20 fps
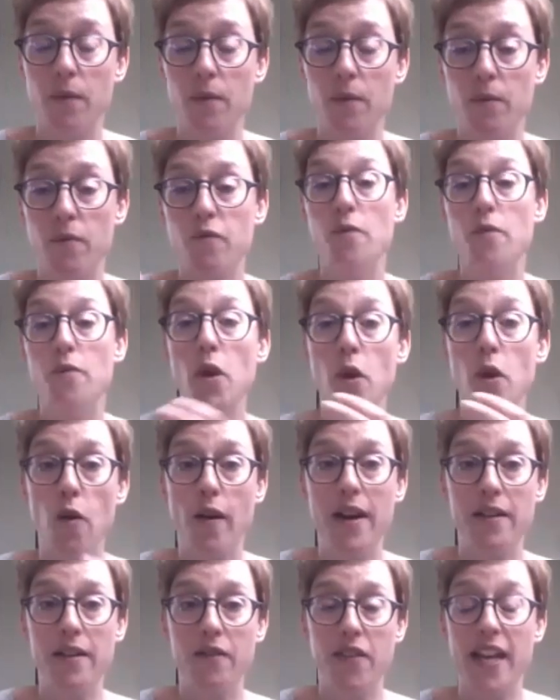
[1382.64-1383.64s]
from your
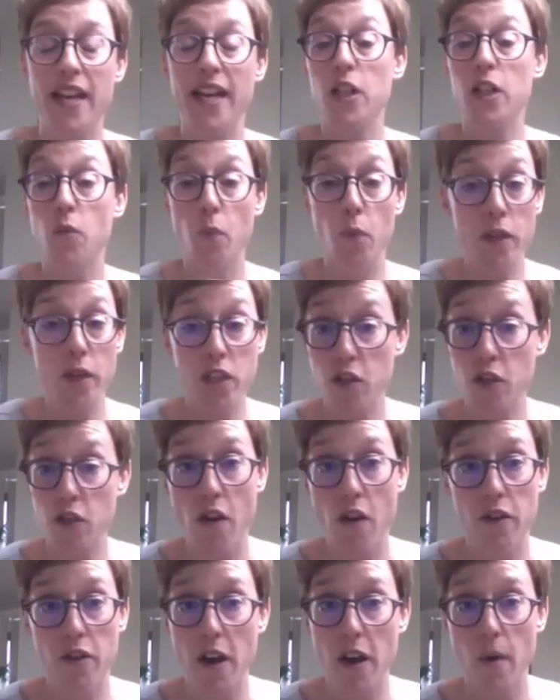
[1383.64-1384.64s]
end of things, we'd just
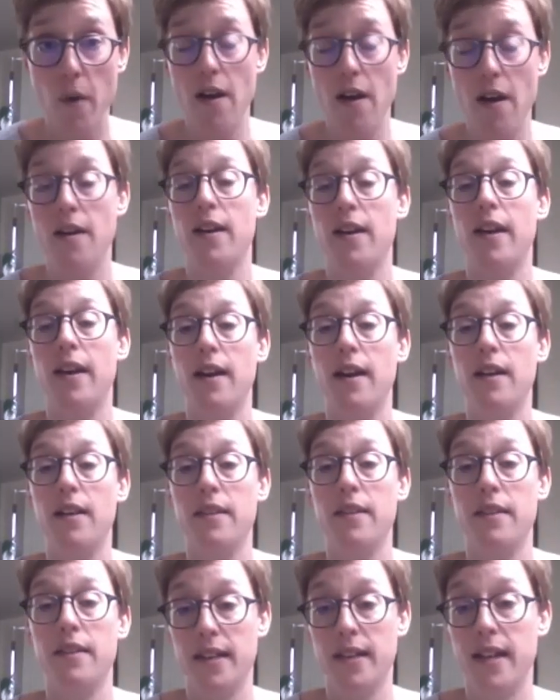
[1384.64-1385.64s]
rather know earlier
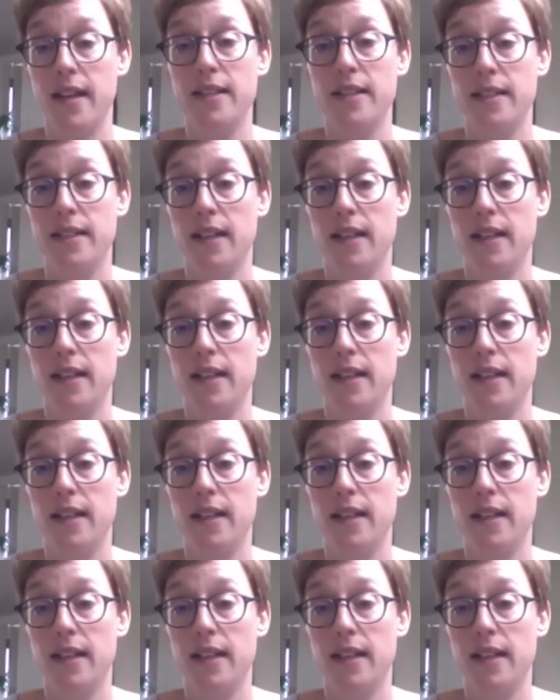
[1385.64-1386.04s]
than later.